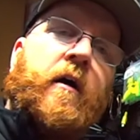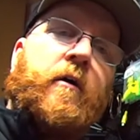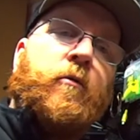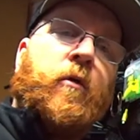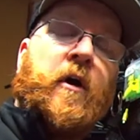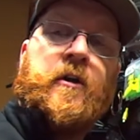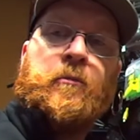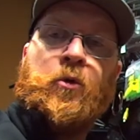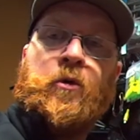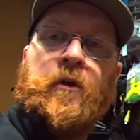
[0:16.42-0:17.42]
wanted to
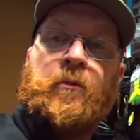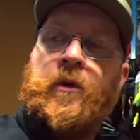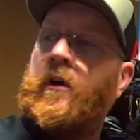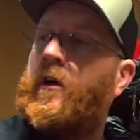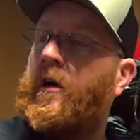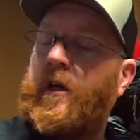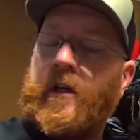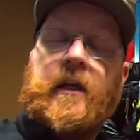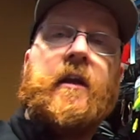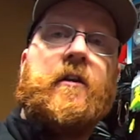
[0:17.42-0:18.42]
brew another beer,
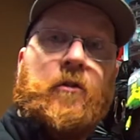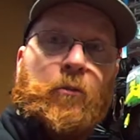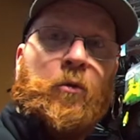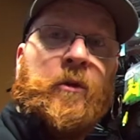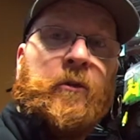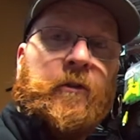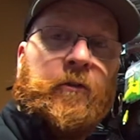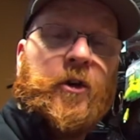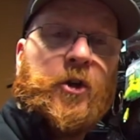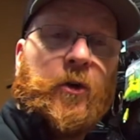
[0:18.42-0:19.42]
needed some room in the
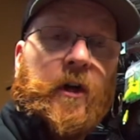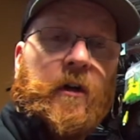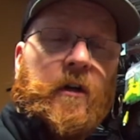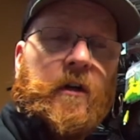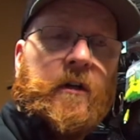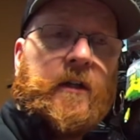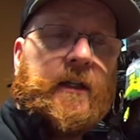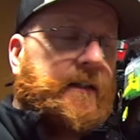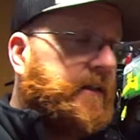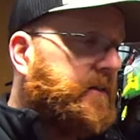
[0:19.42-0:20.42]
refrigerator
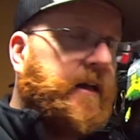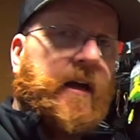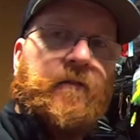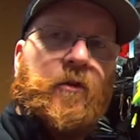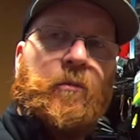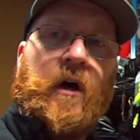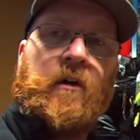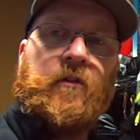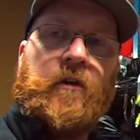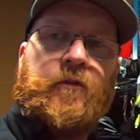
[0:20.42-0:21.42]
because I had a few
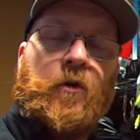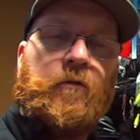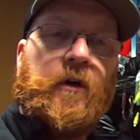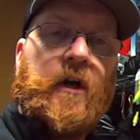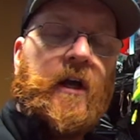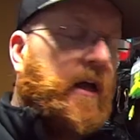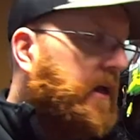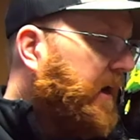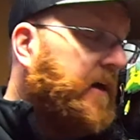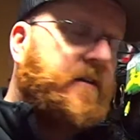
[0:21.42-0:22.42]
bottles left over.
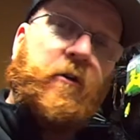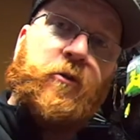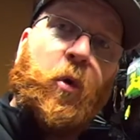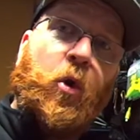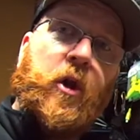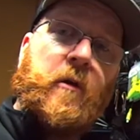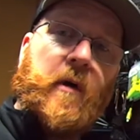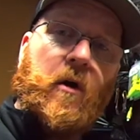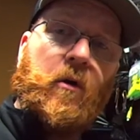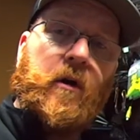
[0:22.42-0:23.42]
As I was pulling them
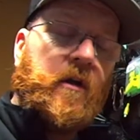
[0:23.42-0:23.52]
out,